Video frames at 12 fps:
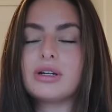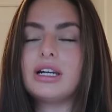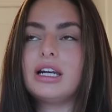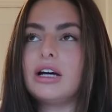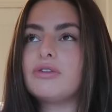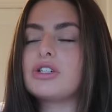would
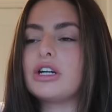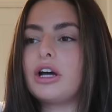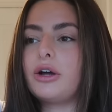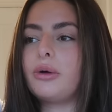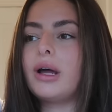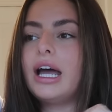love to
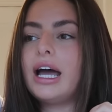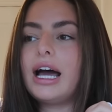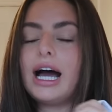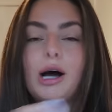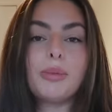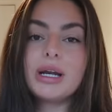know
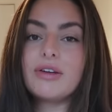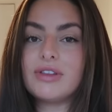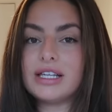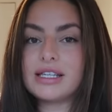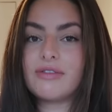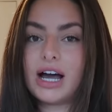how many of
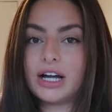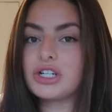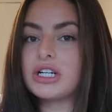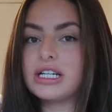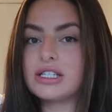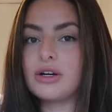these they've
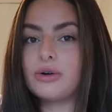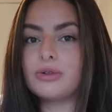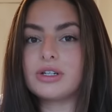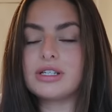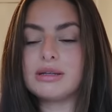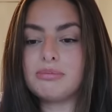actually sold
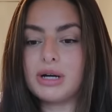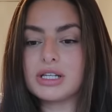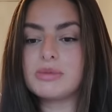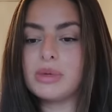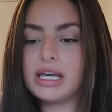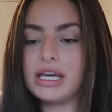because it
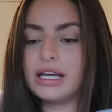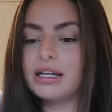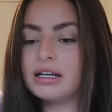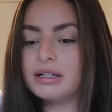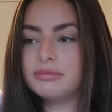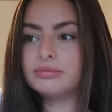must be
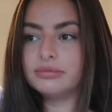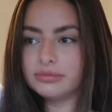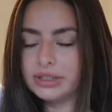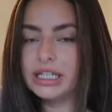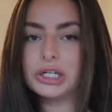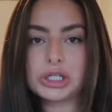
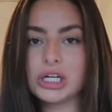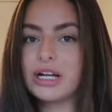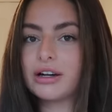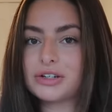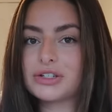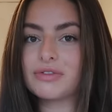literally
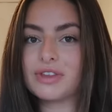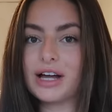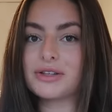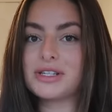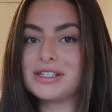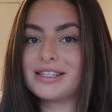hundreds of
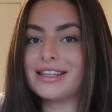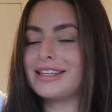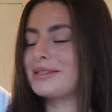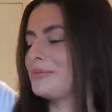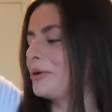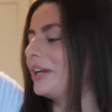thousands at
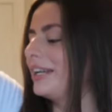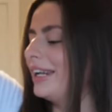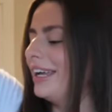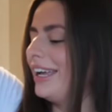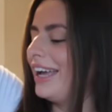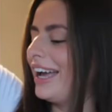this point
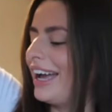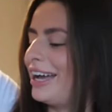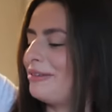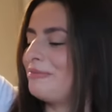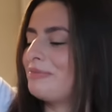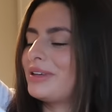
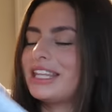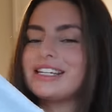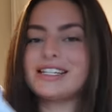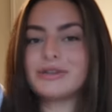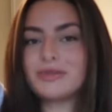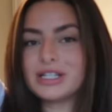um, but they
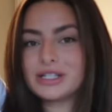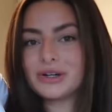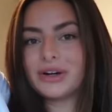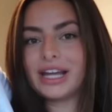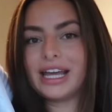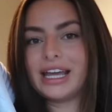did
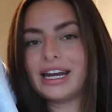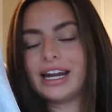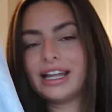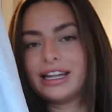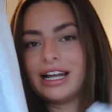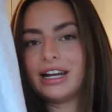restock it
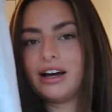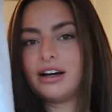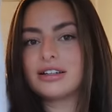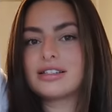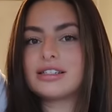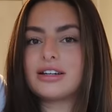in their
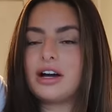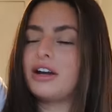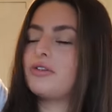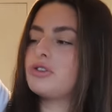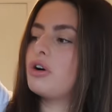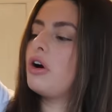last kind
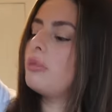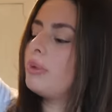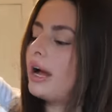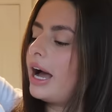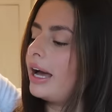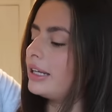of drop
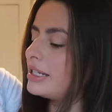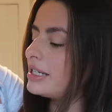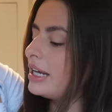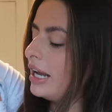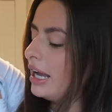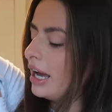and
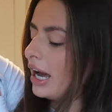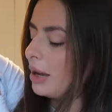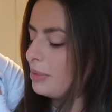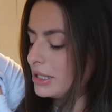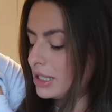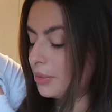I
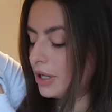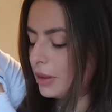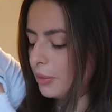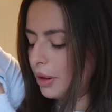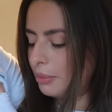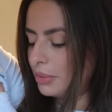picked up
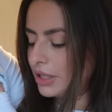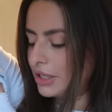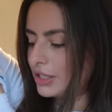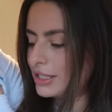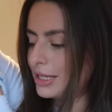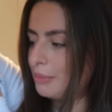another one
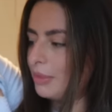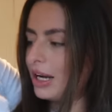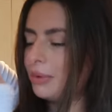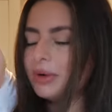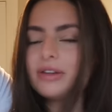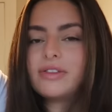because
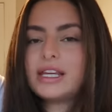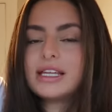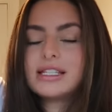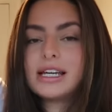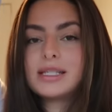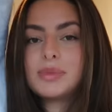my one of
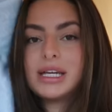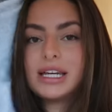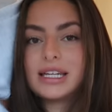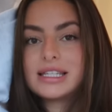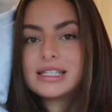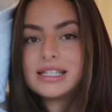these has
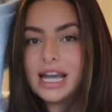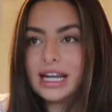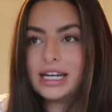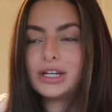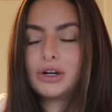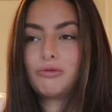been
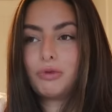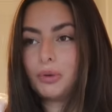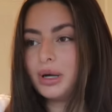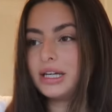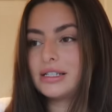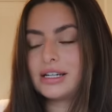stained and
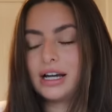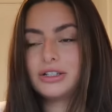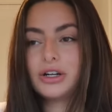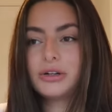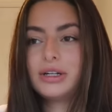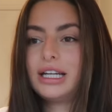ruined I
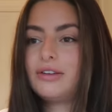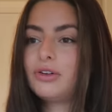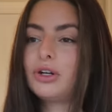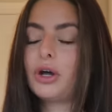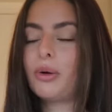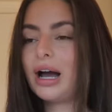don't even know